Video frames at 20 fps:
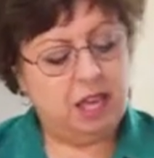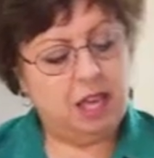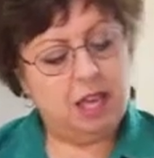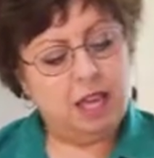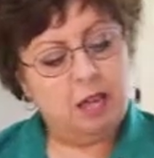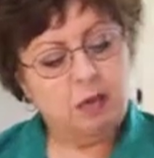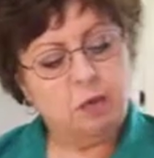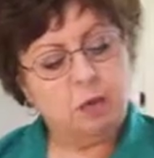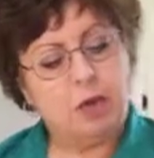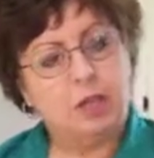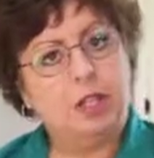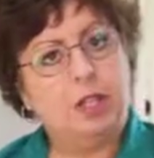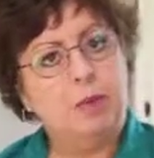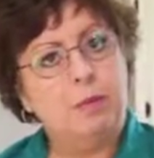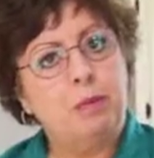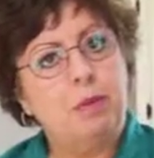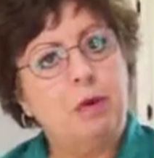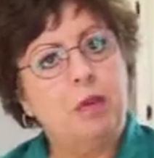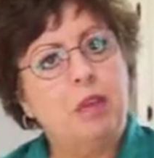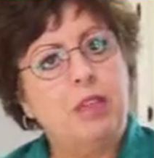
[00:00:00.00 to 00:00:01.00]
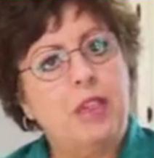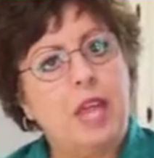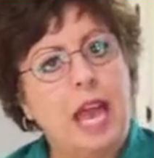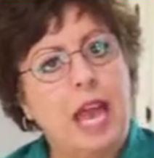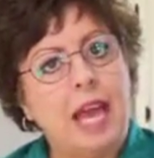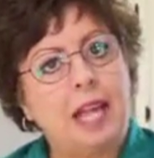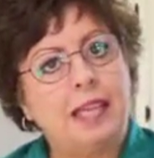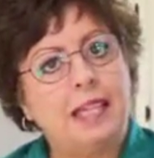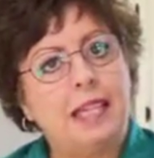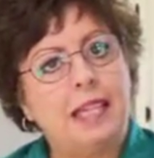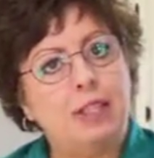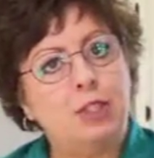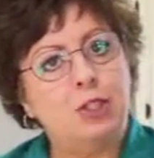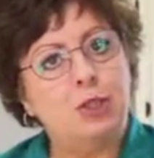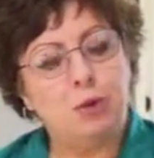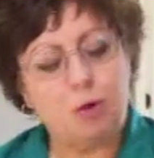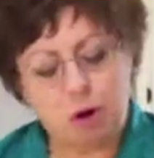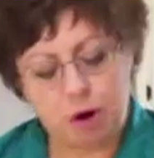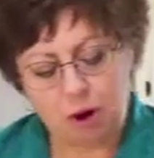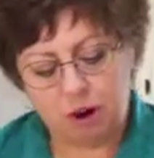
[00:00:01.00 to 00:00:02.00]
And we're going to put that
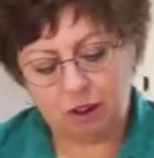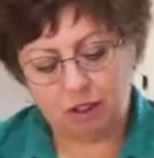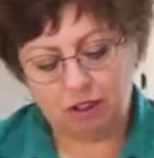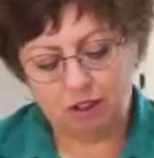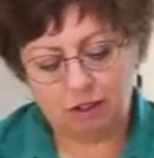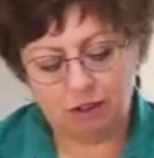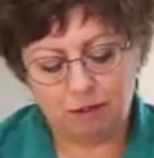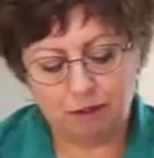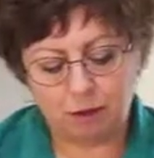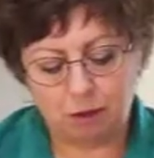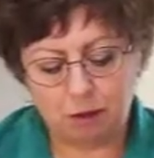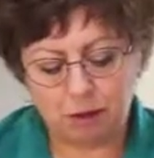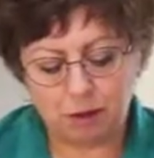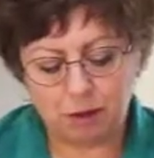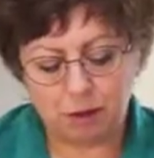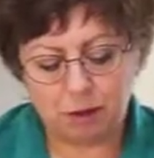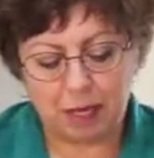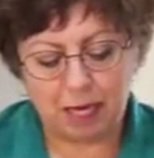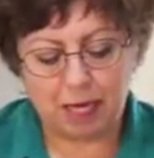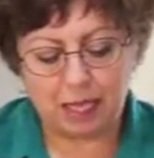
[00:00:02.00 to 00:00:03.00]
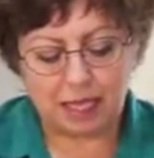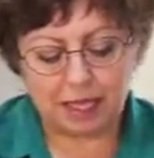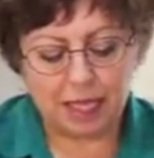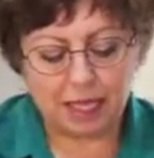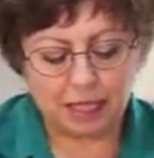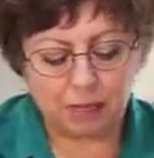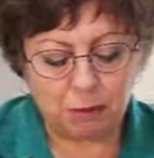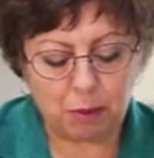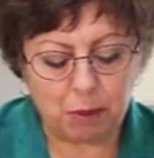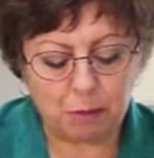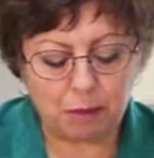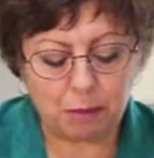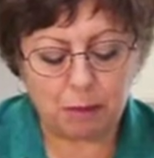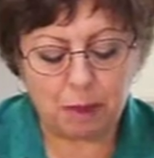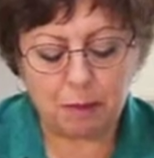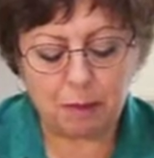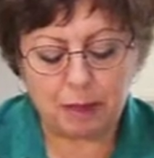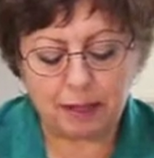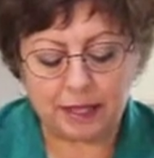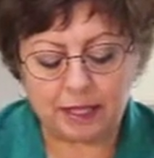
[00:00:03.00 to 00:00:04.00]
into our formed pan, and that's
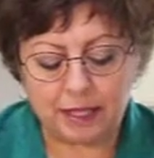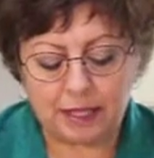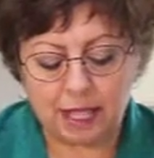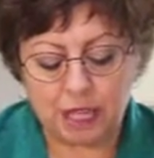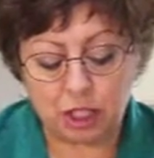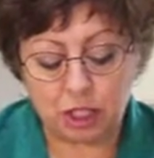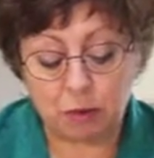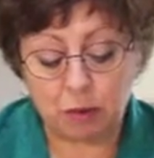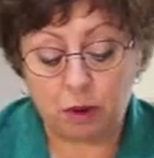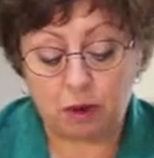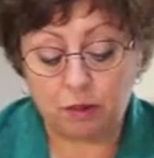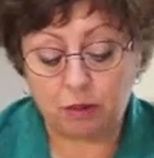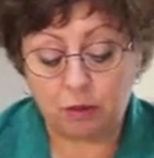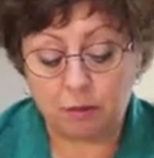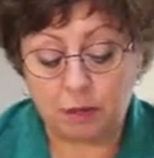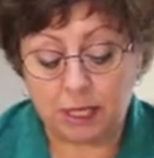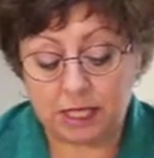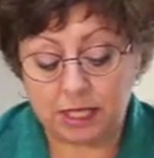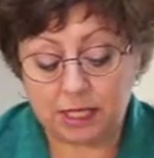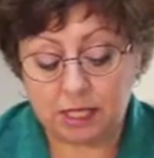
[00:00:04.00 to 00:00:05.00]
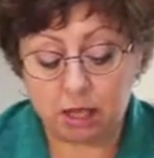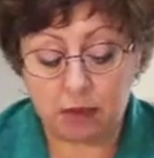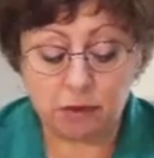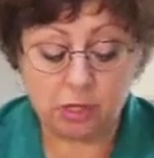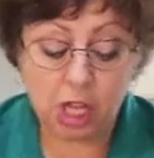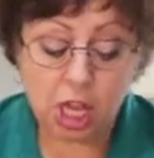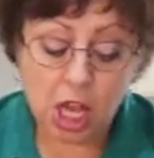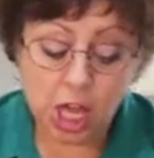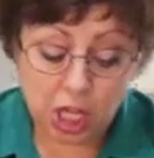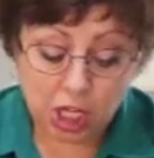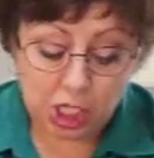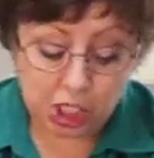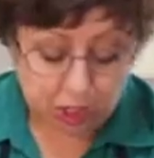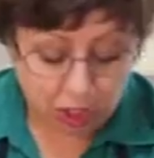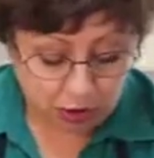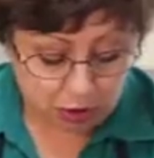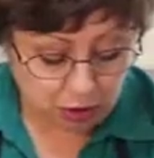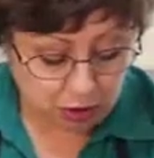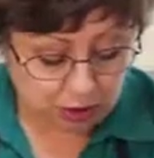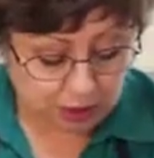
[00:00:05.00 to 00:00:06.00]
probably about the size you want for mini scones. You
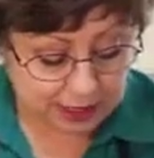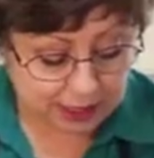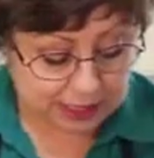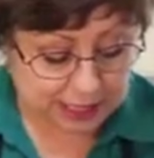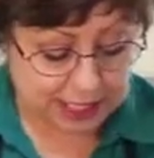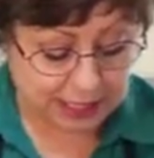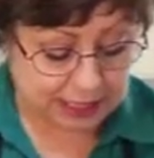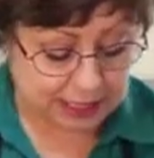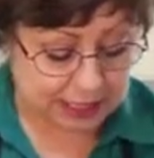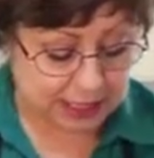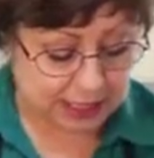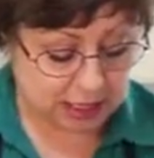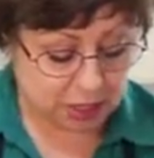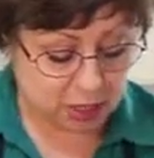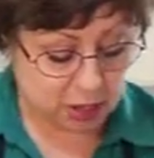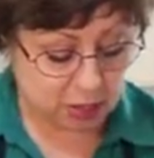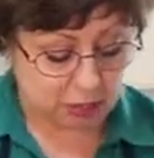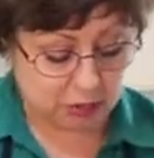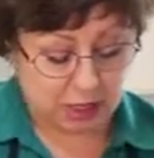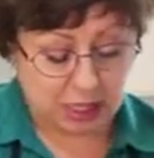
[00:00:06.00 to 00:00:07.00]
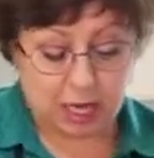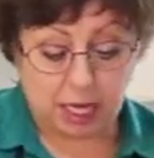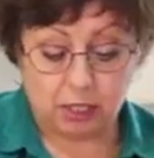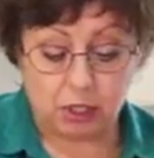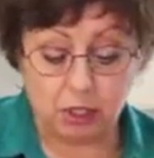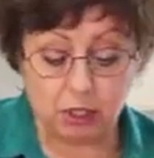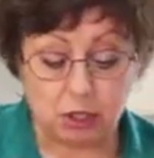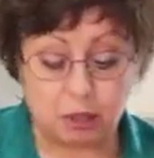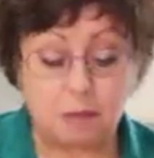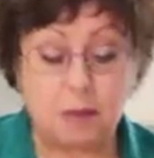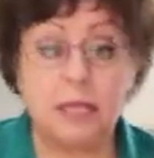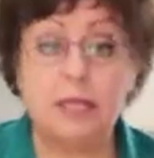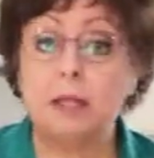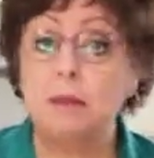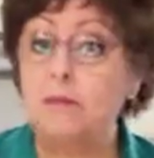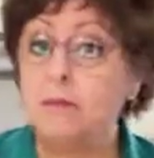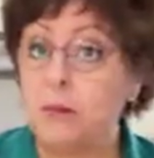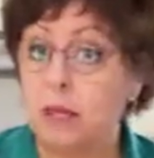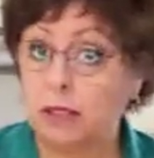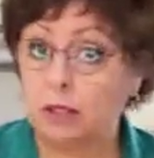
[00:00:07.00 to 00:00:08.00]
know, you can take these scones and you can make
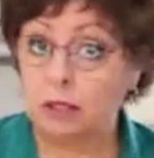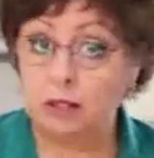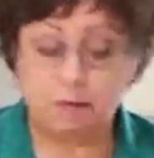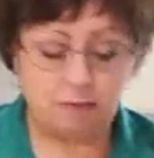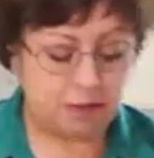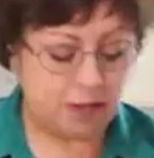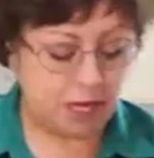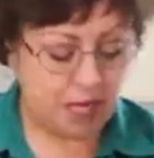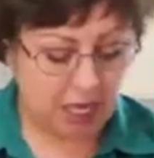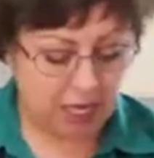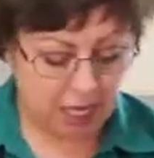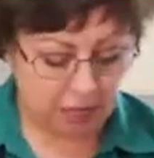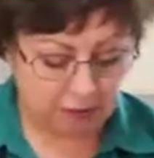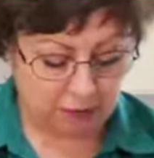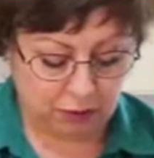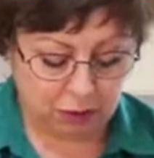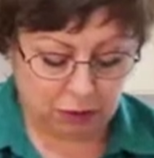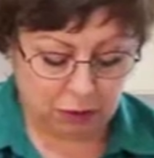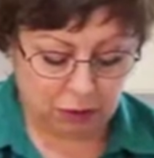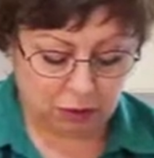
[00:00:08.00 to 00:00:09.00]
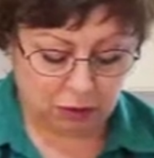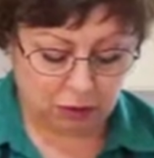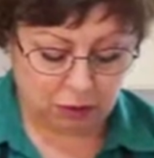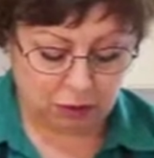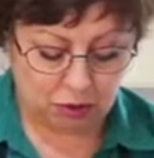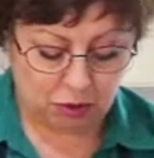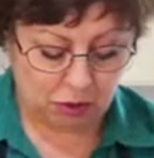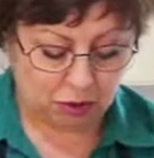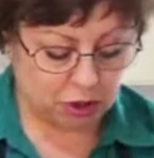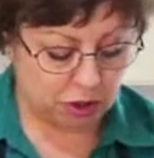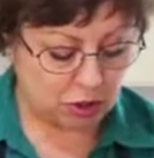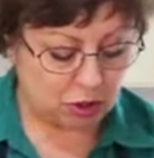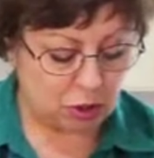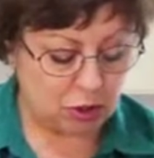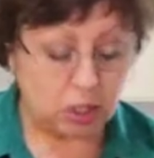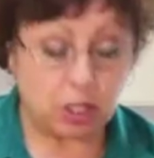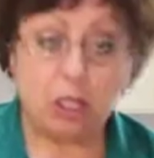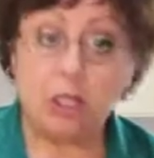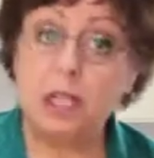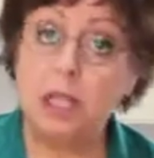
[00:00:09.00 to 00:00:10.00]
them bigger. If you do, they're going to
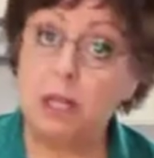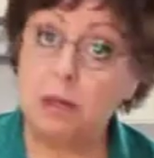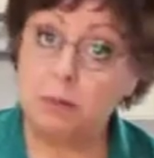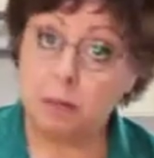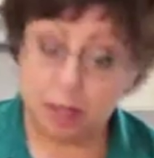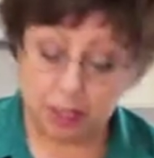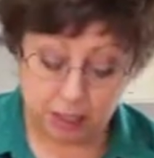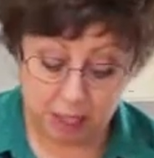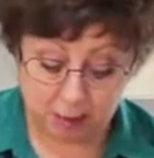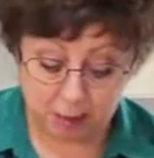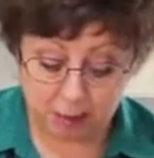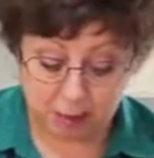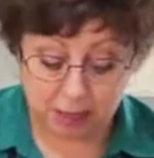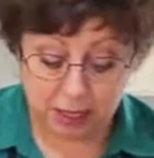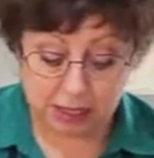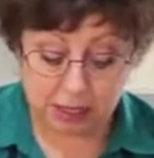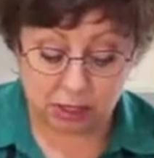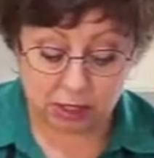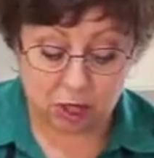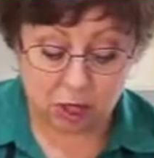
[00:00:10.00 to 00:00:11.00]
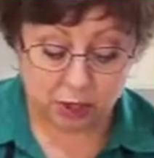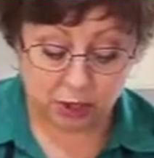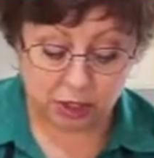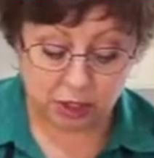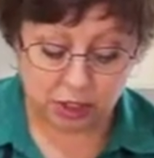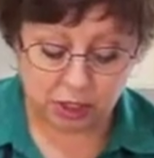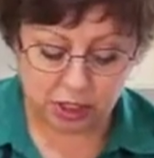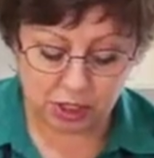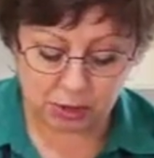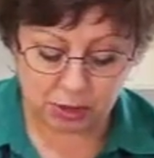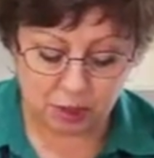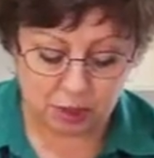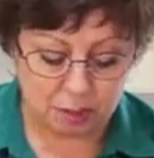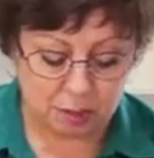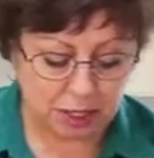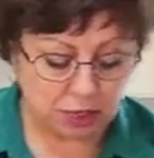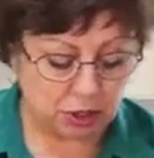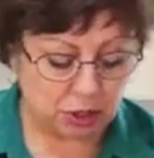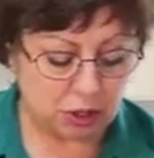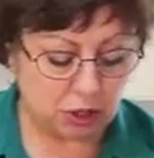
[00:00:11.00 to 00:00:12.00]
cook a little bit, a couple minutes longer. You just want to
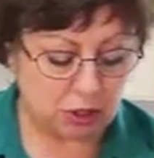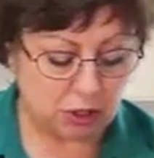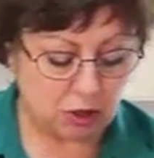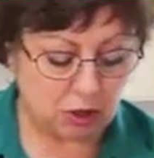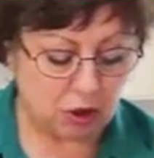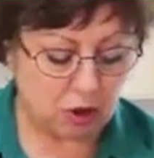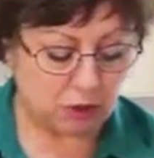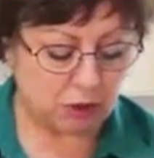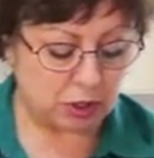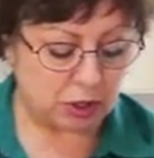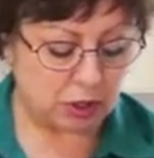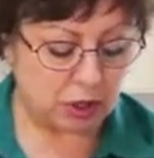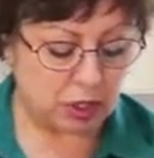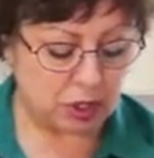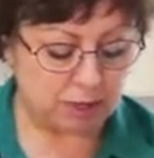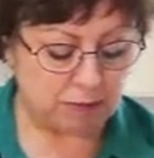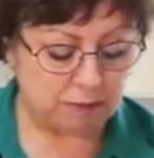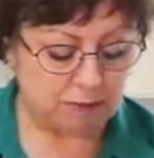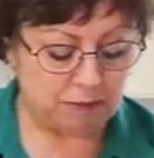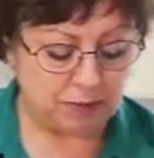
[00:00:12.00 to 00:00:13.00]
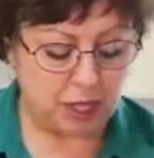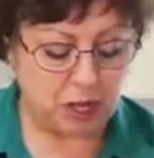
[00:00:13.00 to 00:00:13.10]
make sure you don't overcook.